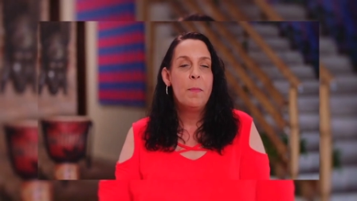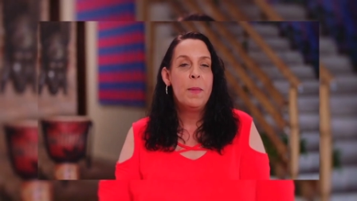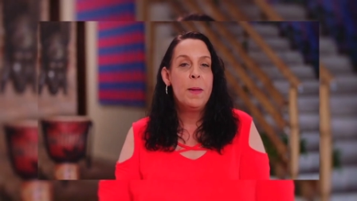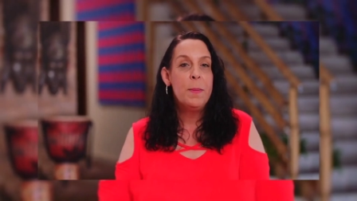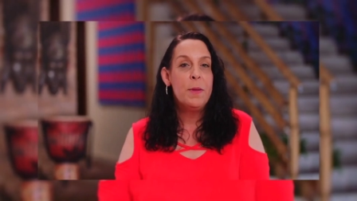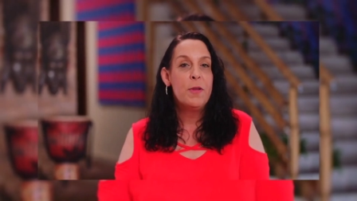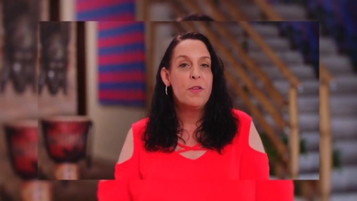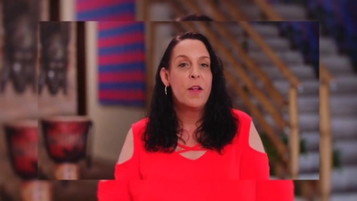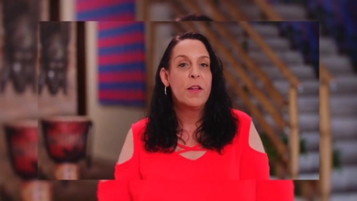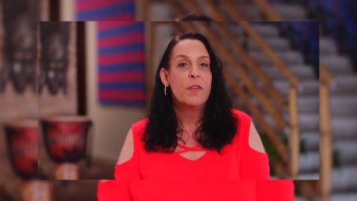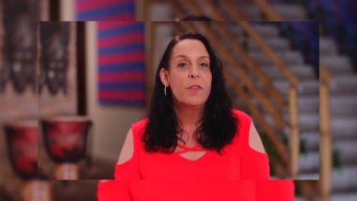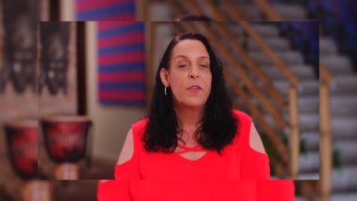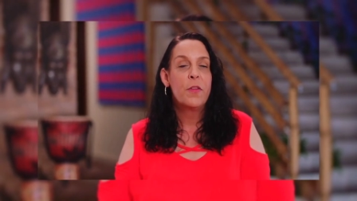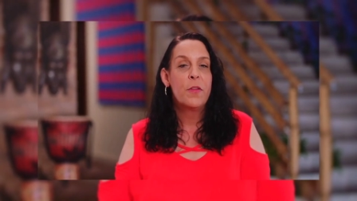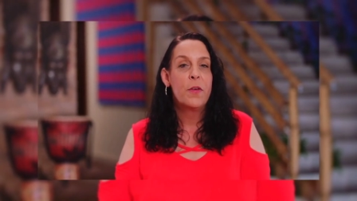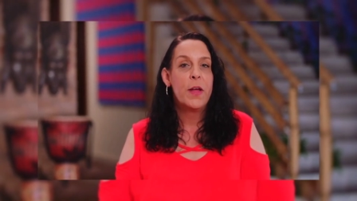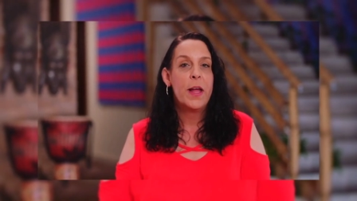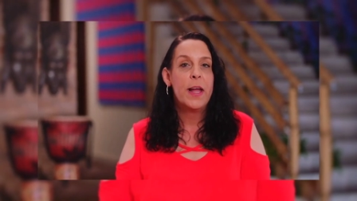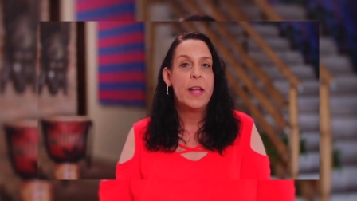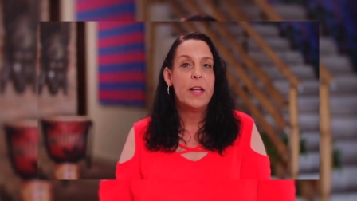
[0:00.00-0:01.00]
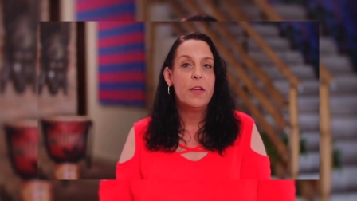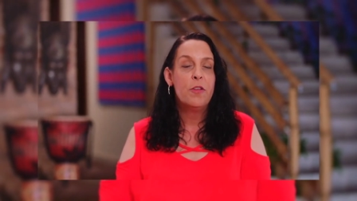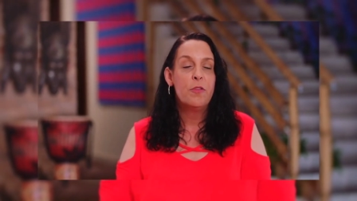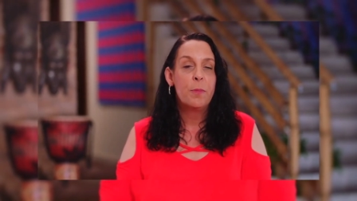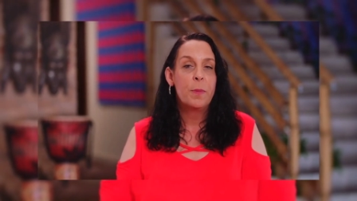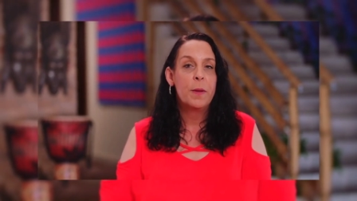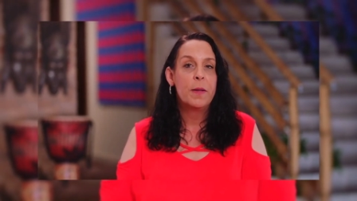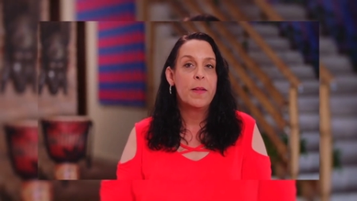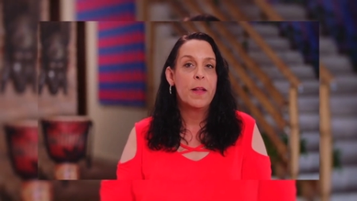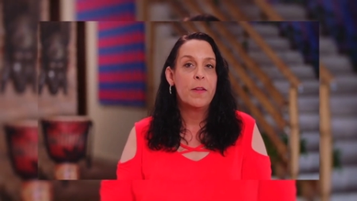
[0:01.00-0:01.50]
Maybe jealous of their age,
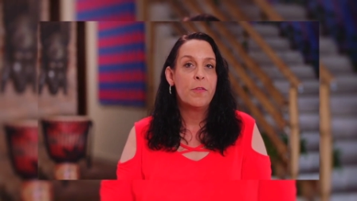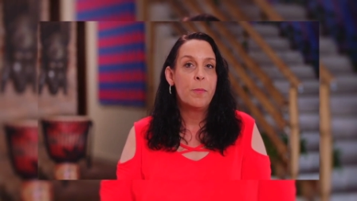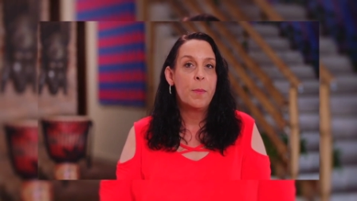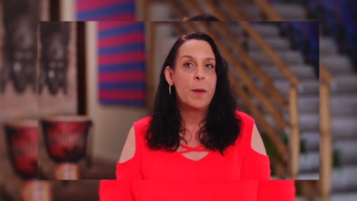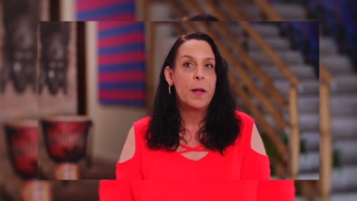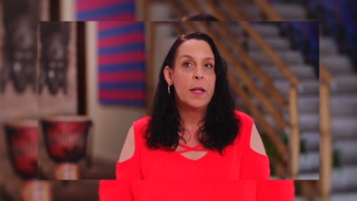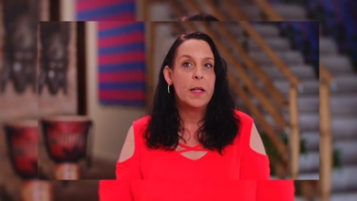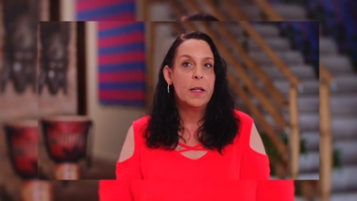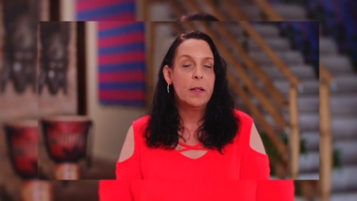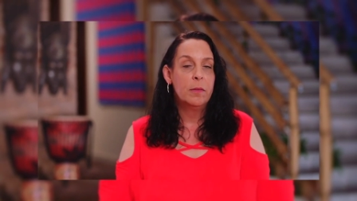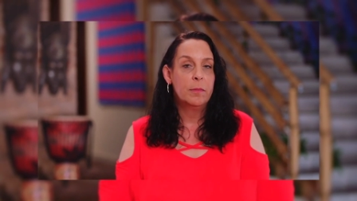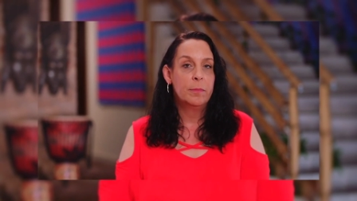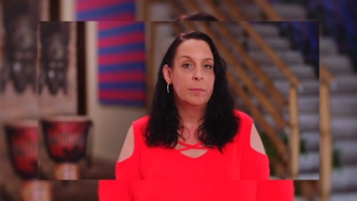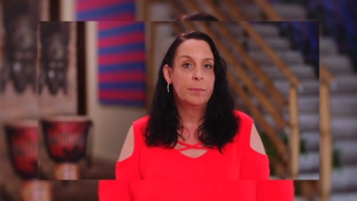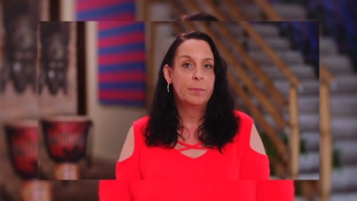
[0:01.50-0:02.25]
but that's about it.